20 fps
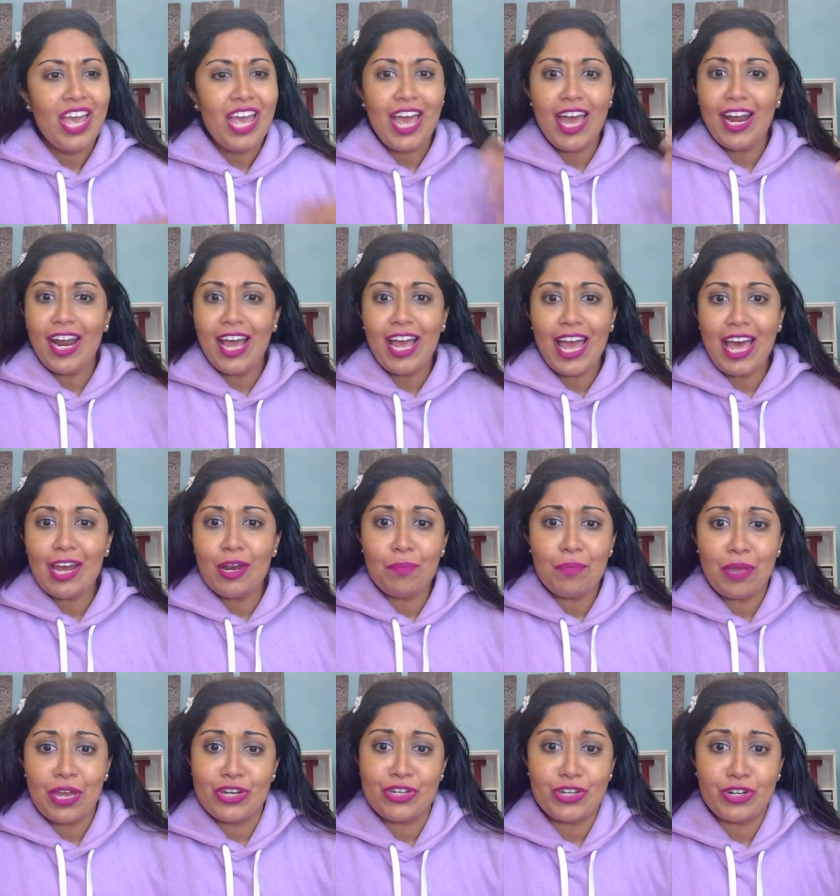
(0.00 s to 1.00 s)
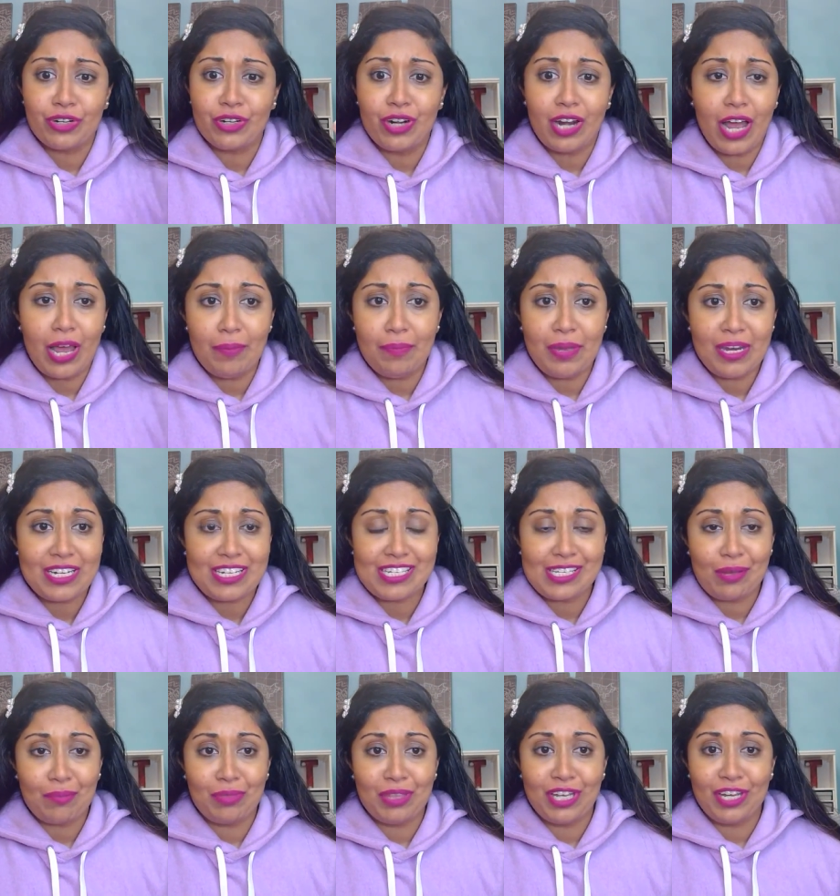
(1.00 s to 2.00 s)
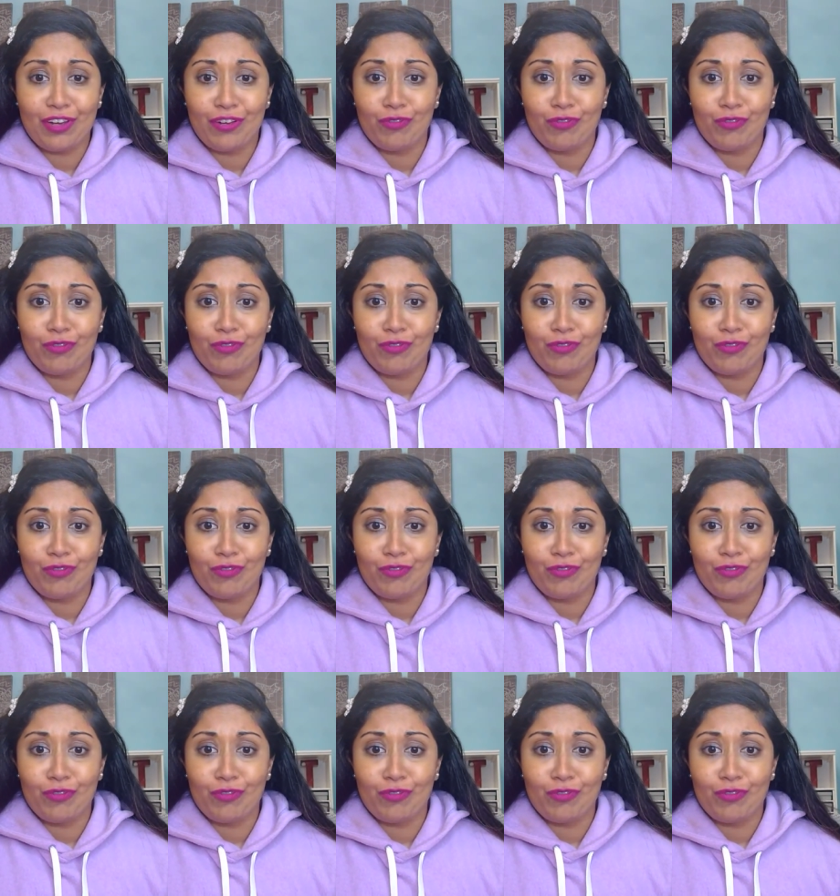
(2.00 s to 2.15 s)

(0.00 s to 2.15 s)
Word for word: And I had a picture. I picked something